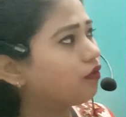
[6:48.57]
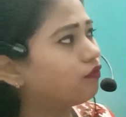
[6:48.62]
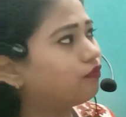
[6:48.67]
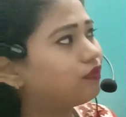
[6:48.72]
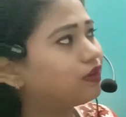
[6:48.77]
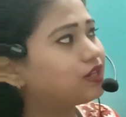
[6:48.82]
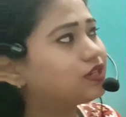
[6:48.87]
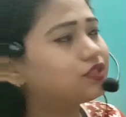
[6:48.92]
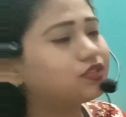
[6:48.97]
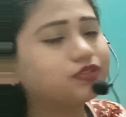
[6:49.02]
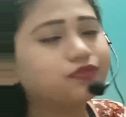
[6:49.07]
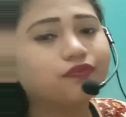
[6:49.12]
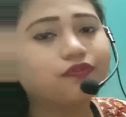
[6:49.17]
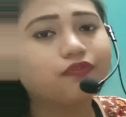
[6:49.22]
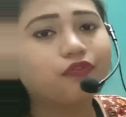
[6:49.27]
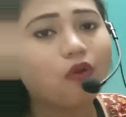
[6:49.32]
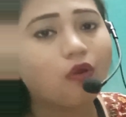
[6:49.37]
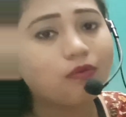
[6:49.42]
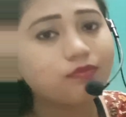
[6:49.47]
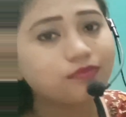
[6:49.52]
which
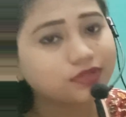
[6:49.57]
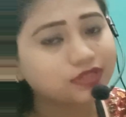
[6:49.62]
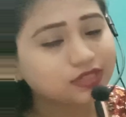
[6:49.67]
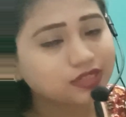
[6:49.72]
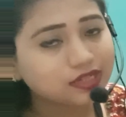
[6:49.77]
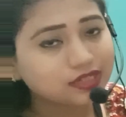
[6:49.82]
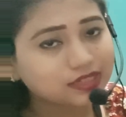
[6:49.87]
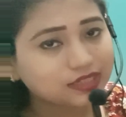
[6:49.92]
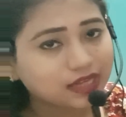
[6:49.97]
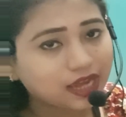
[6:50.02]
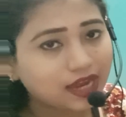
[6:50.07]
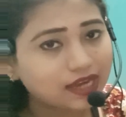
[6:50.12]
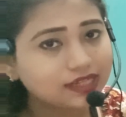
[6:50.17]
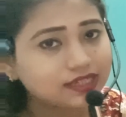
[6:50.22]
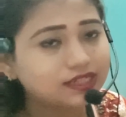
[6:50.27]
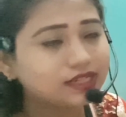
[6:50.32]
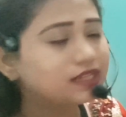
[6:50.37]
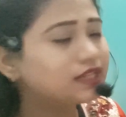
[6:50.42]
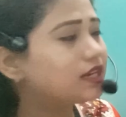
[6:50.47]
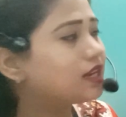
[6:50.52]
forms this
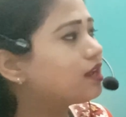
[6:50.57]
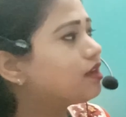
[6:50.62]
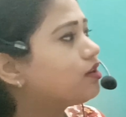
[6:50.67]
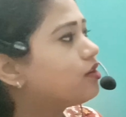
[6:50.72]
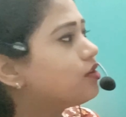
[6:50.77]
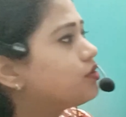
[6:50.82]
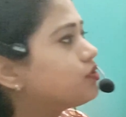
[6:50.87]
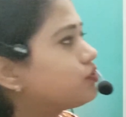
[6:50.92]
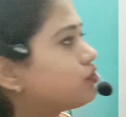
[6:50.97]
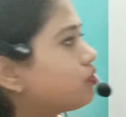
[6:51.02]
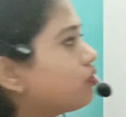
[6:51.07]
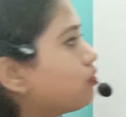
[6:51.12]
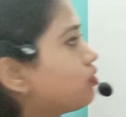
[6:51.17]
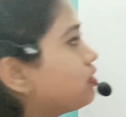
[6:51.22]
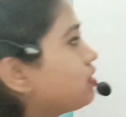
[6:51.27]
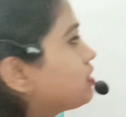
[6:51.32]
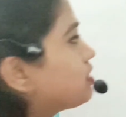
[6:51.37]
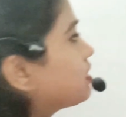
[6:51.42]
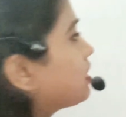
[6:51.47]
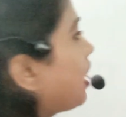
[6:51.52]
chitin? So
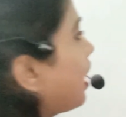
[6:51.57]
this